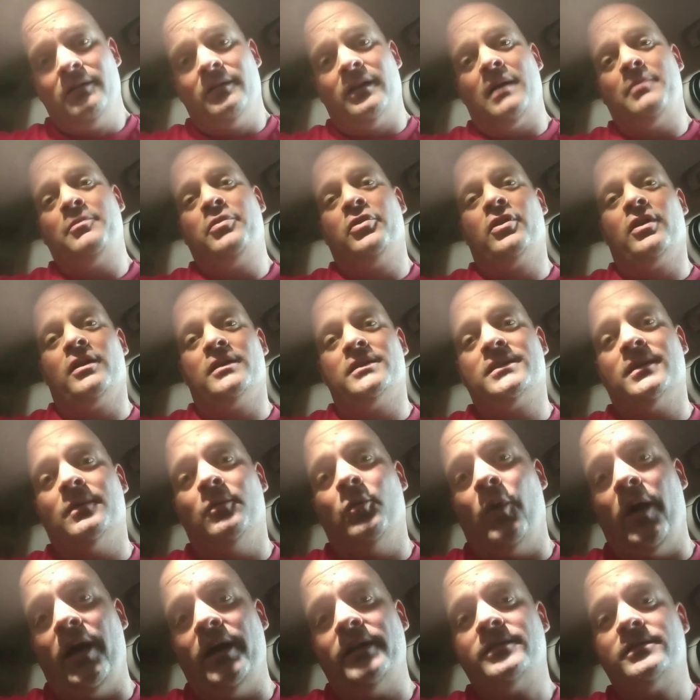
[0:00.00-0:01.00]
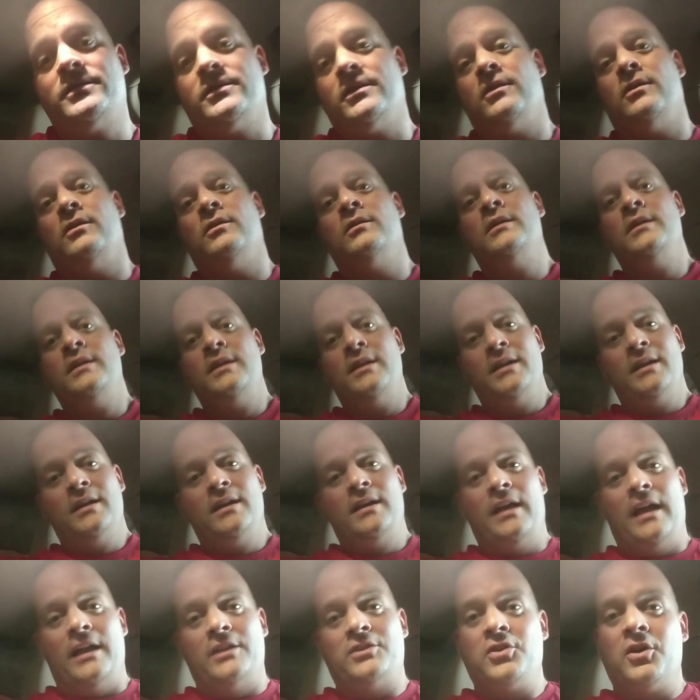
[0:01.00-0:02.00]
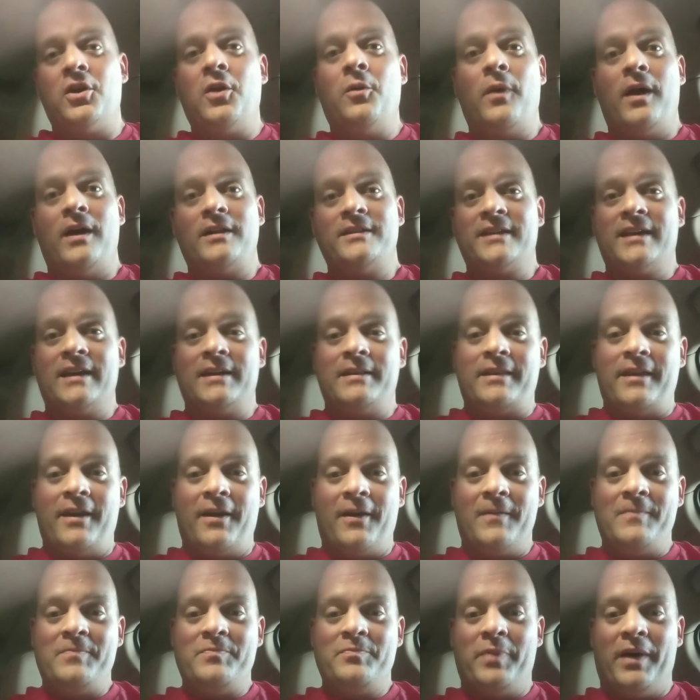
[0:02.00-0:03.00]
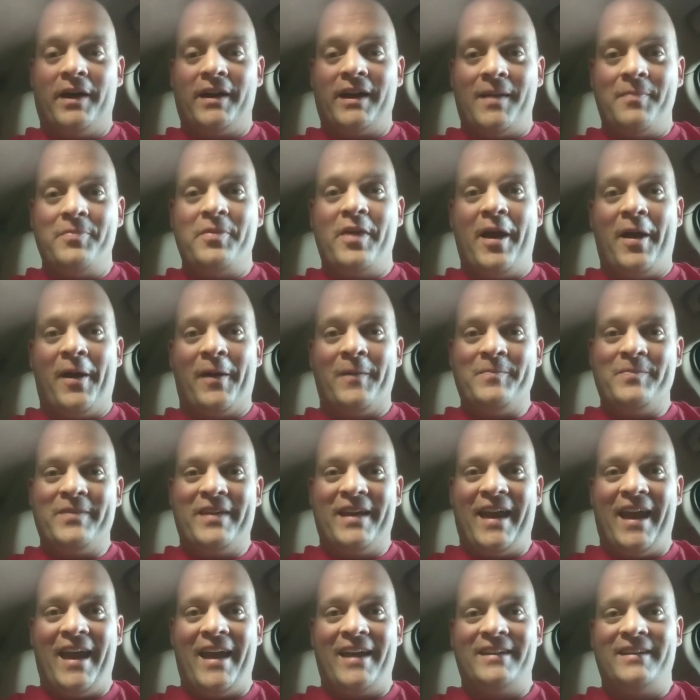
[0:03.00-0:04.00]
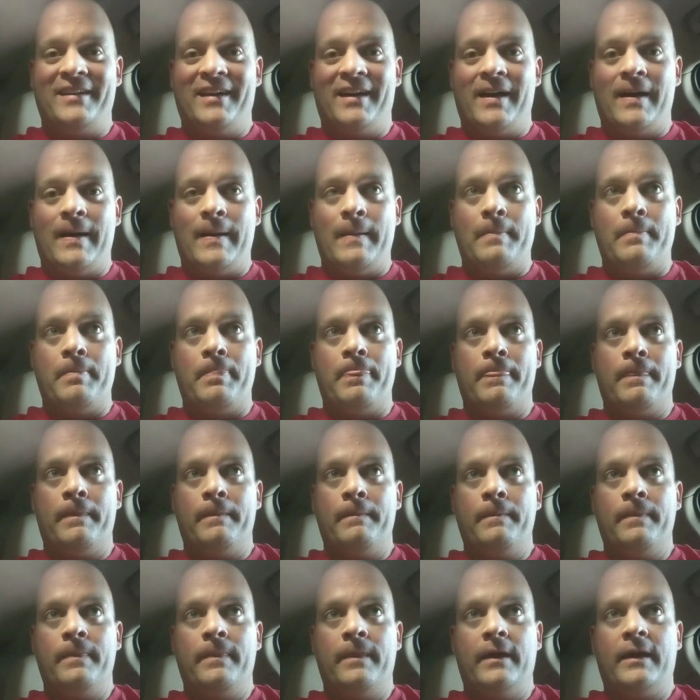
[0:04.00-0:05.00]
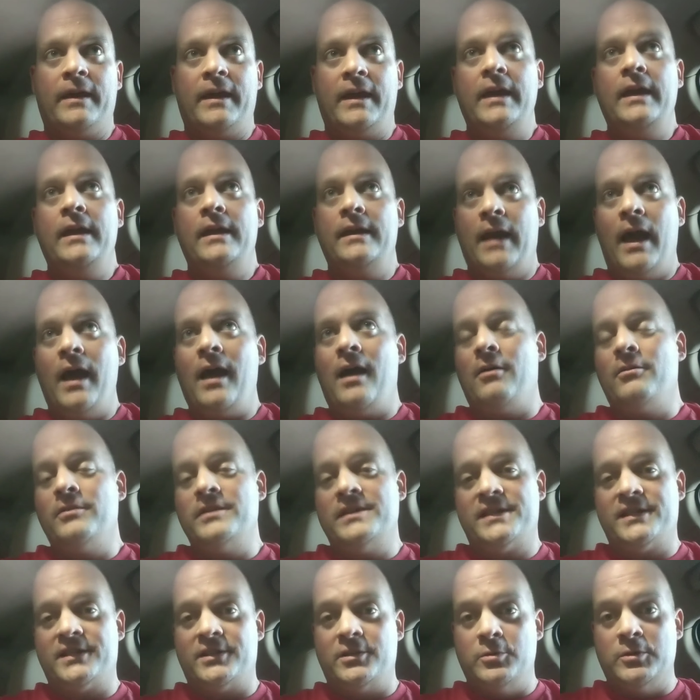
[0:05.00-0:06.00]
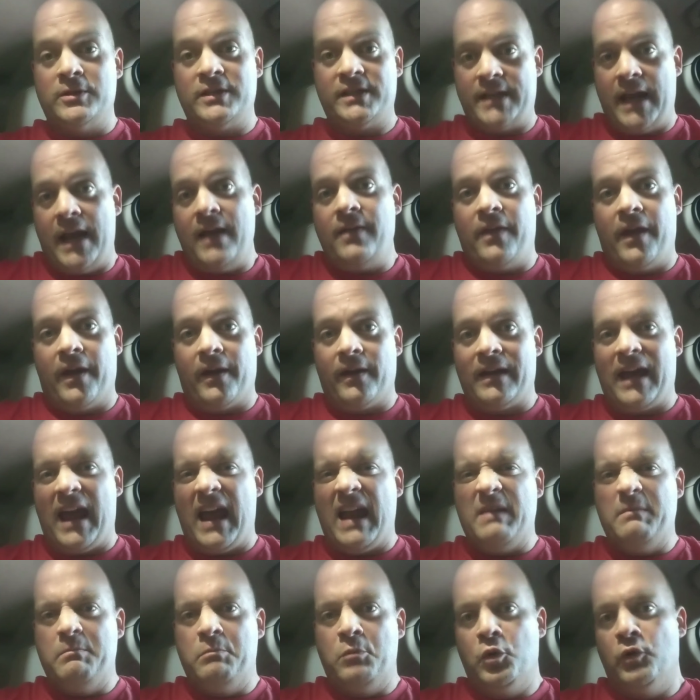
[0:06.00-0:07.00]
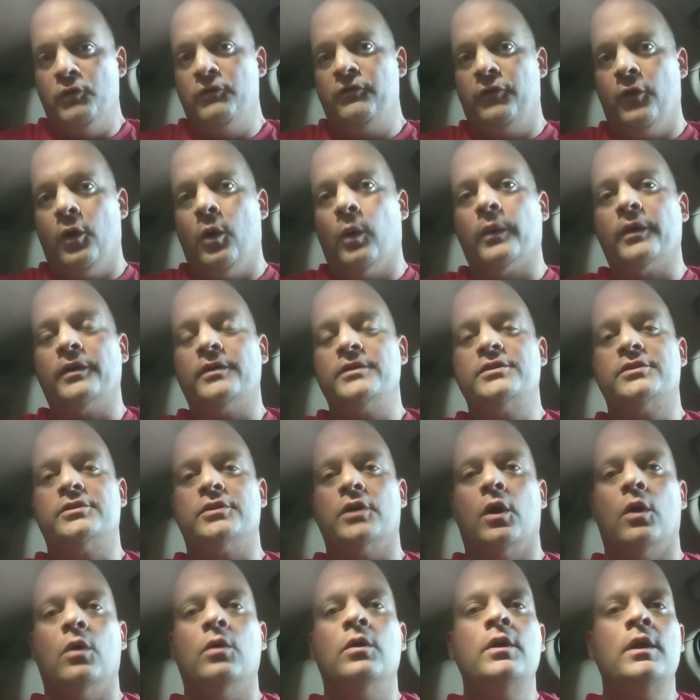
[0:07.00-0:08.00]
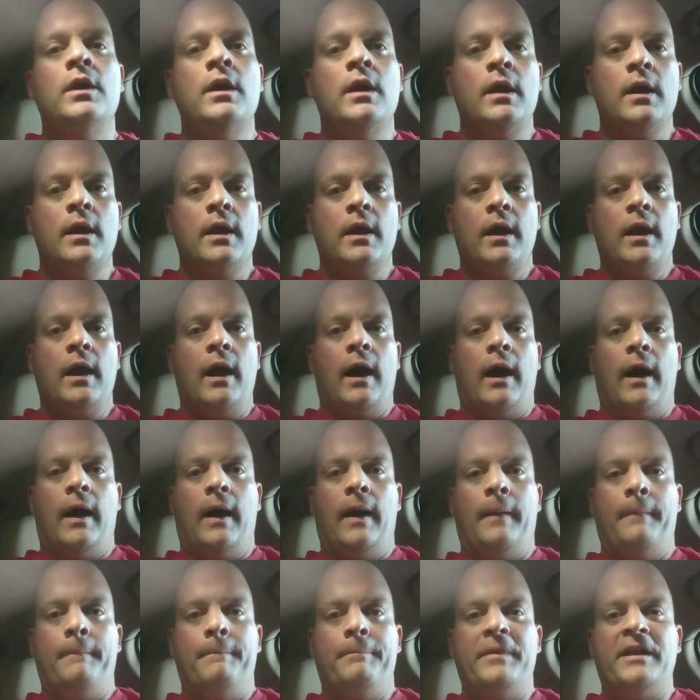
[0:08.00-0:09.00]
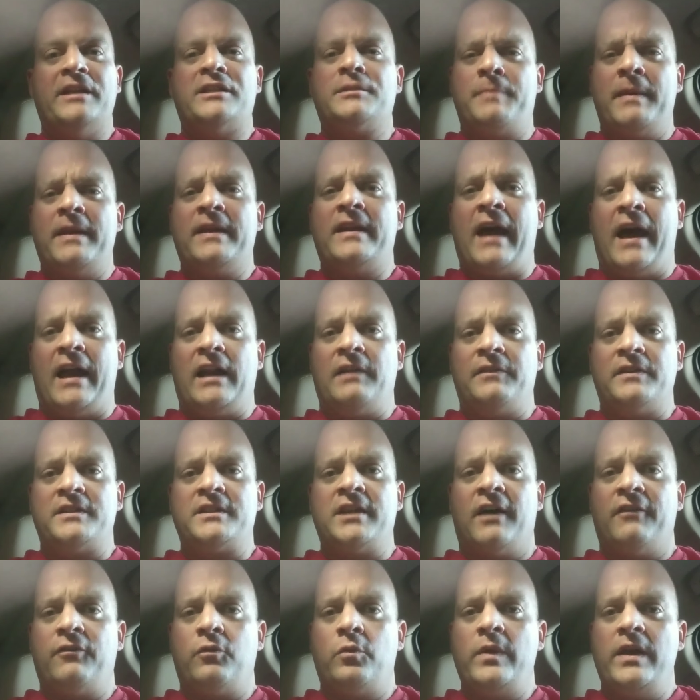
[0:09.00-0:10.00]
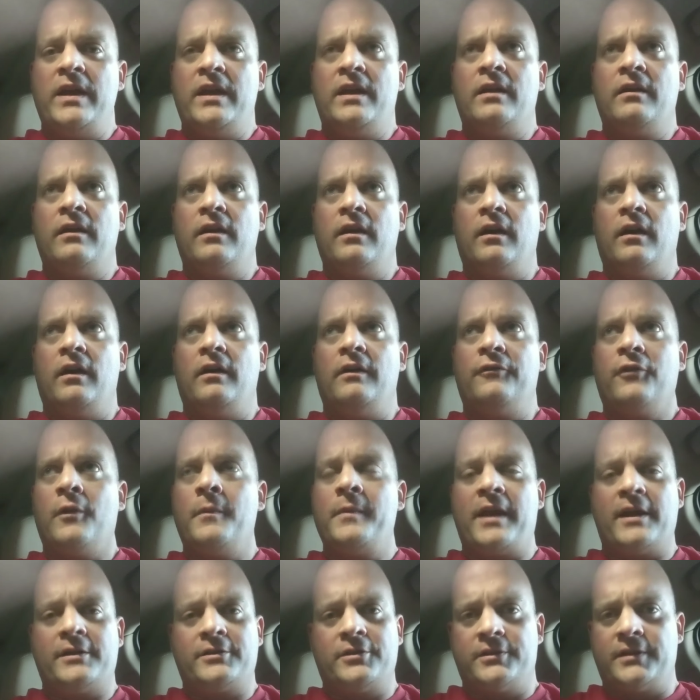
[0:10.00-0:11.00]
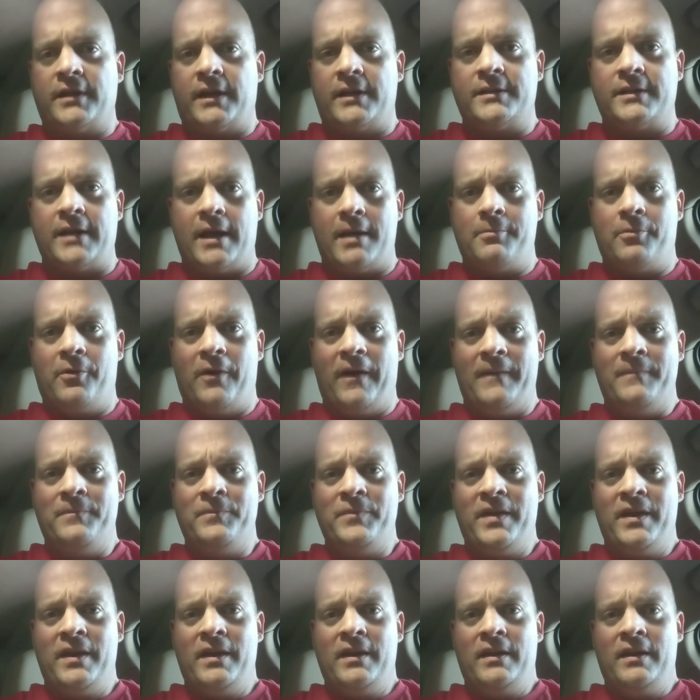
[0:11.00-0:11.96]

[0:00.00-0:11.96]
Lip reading: When I put on some weight. So, it took a while to get there, but I'm there. And the key now is to stay there and move forward. So it's been kind of a tough week from an exercise standpoint